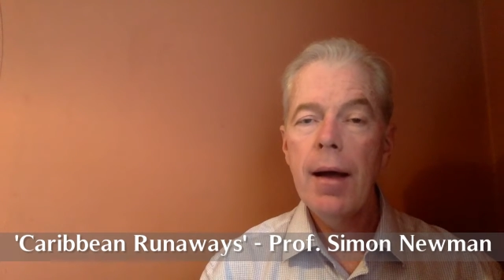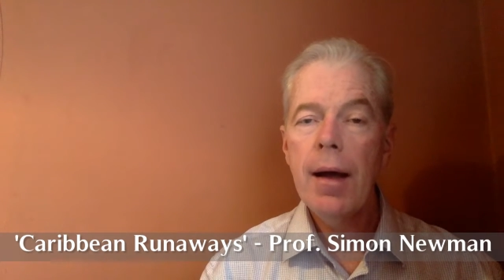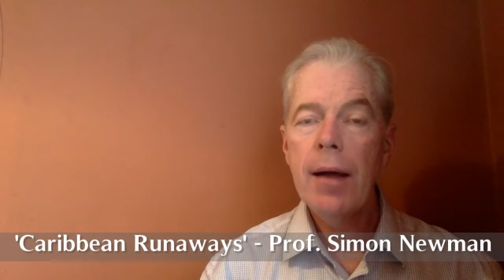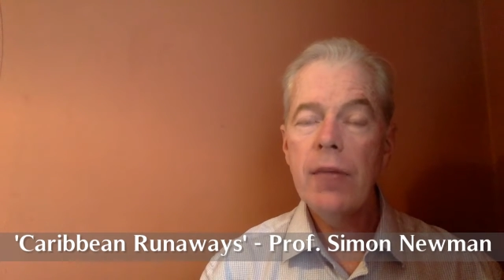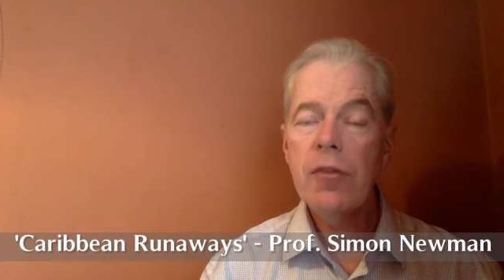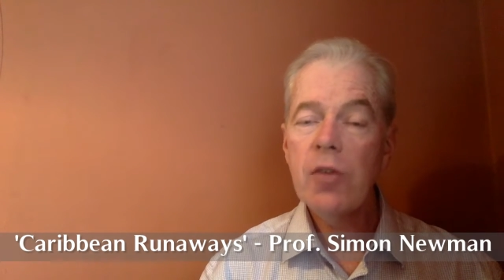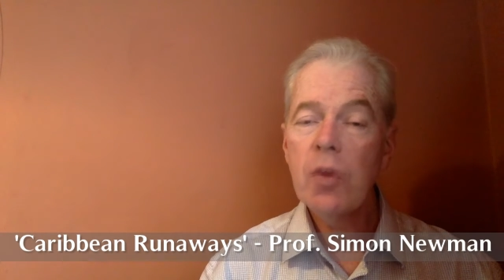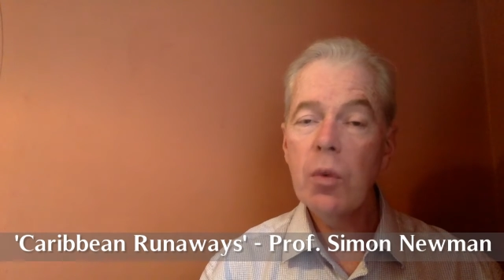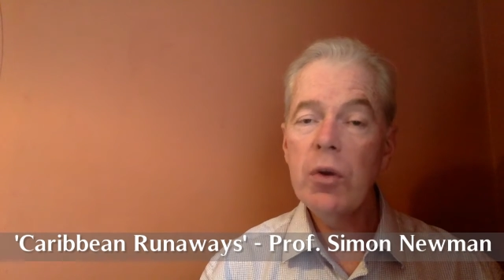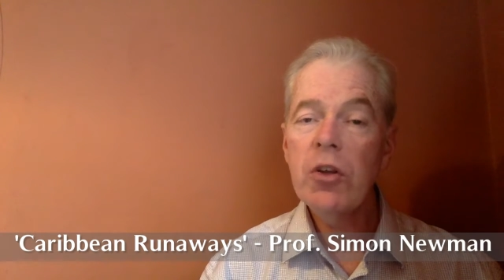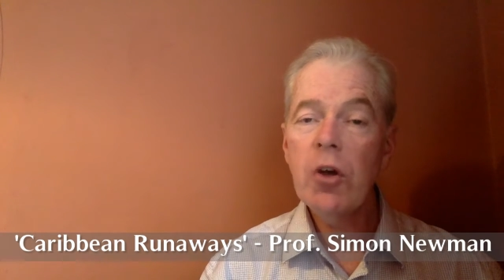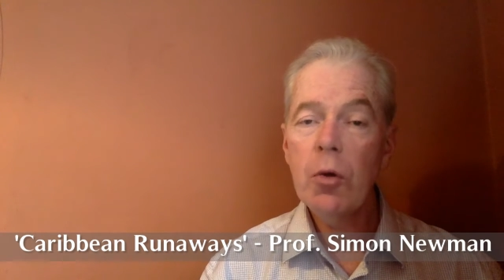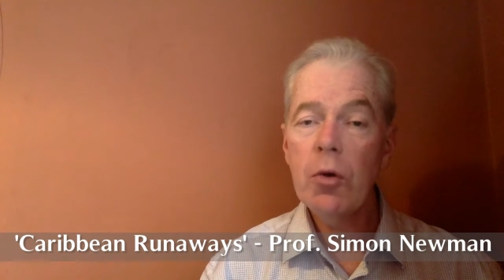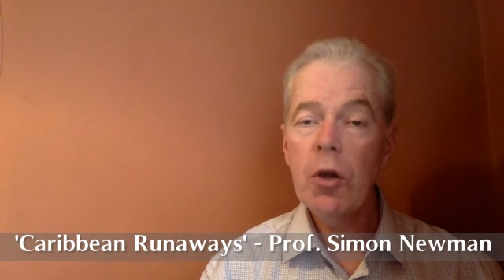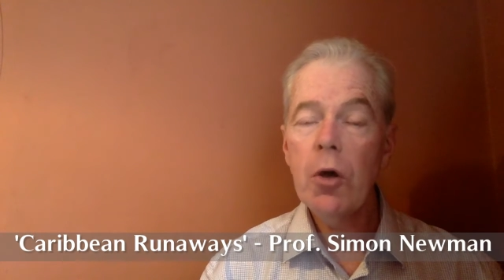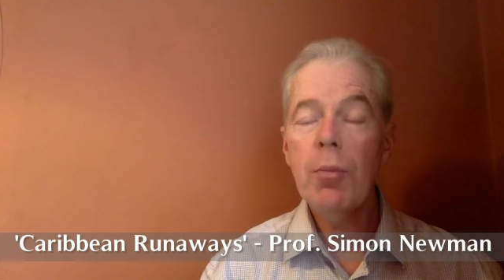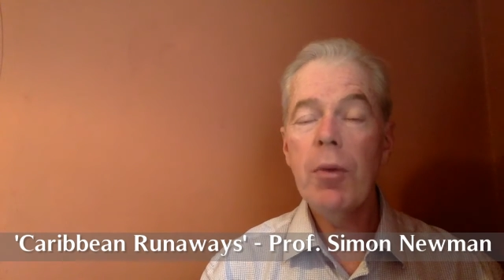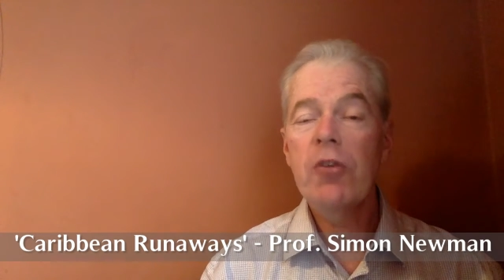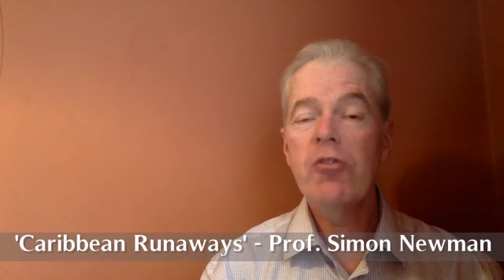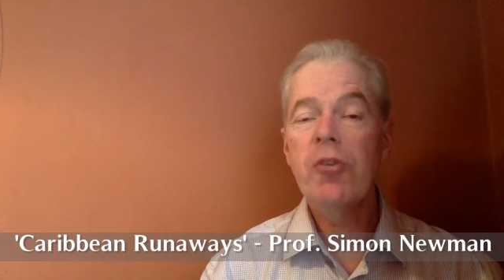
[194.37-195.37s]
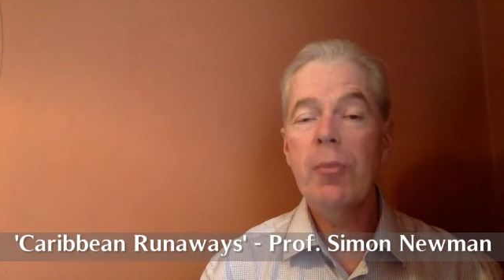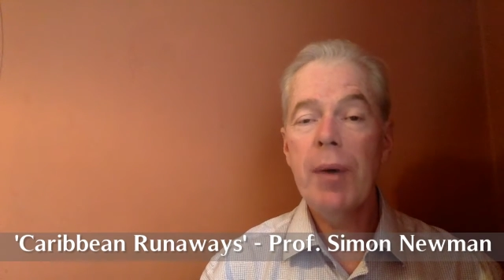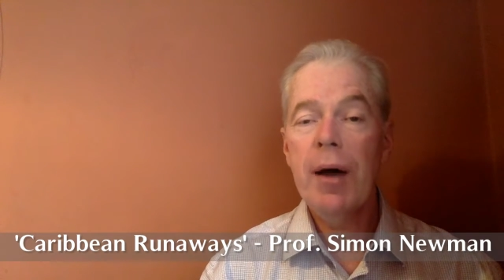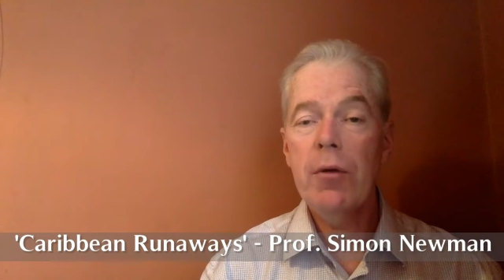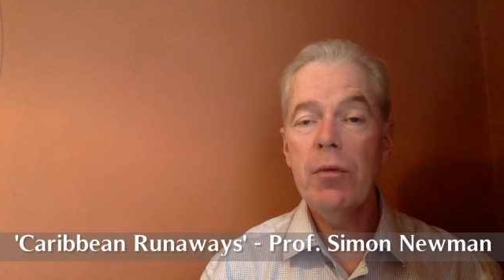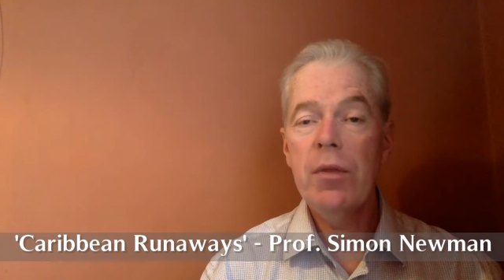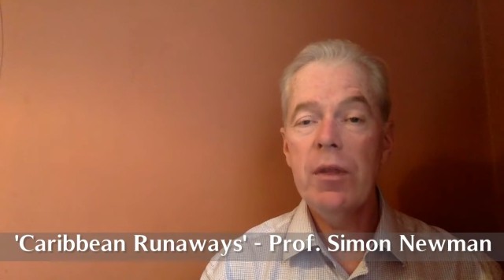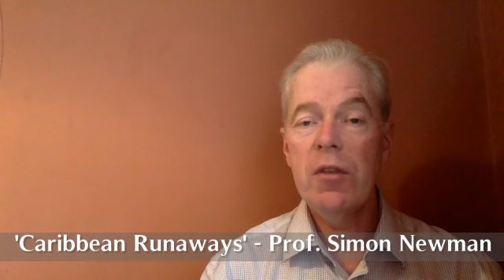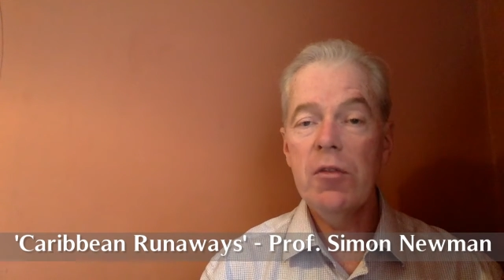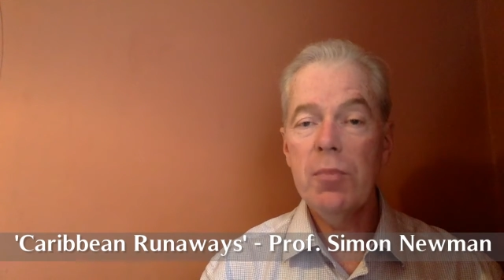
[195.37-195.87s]
And so we don't know much
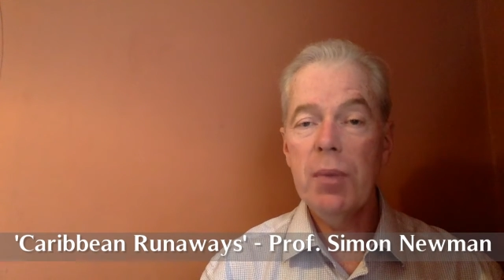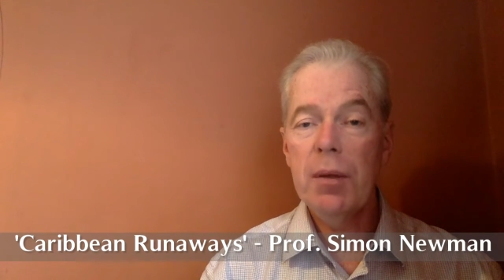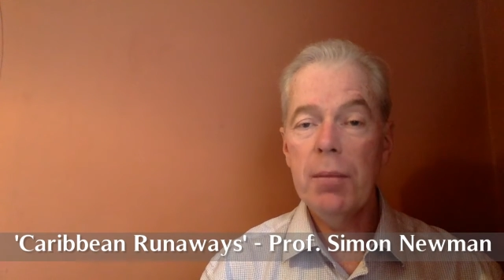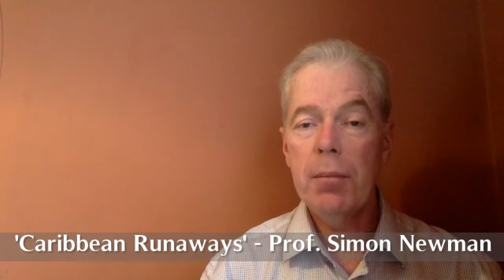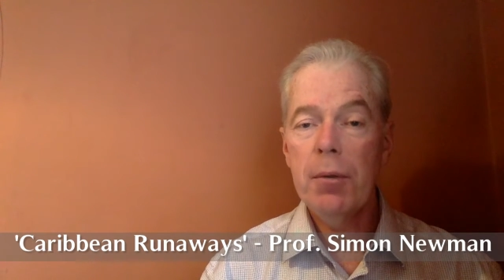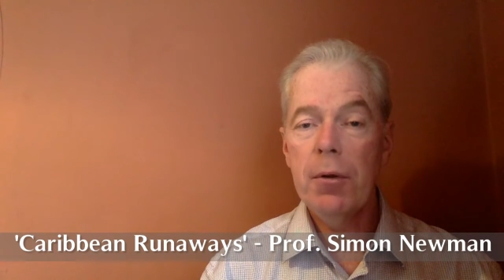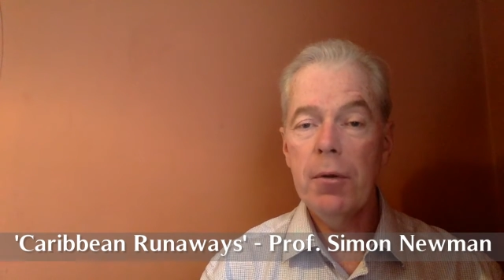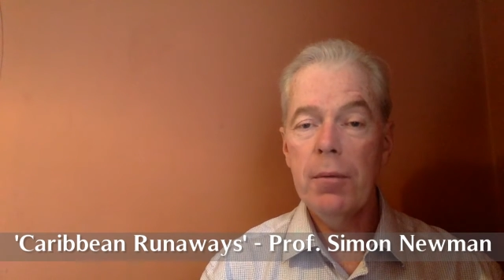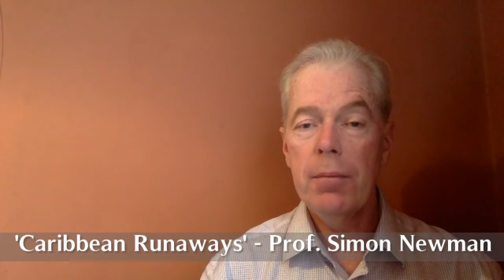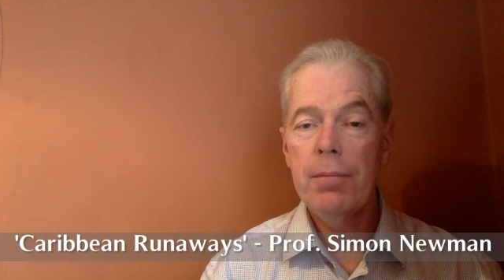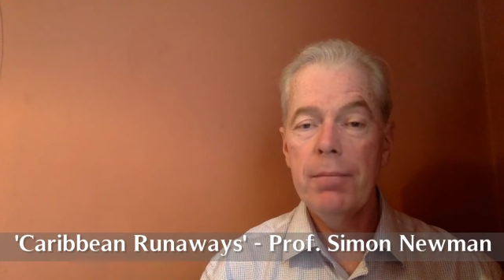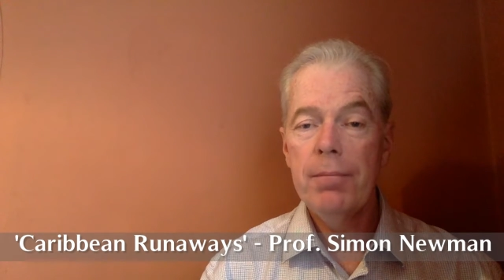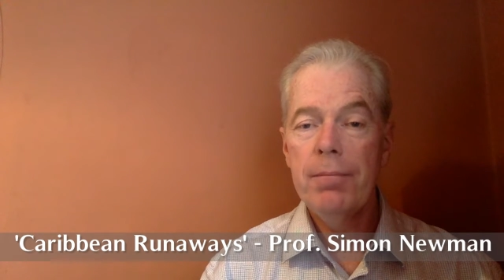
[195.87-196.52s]
about these people.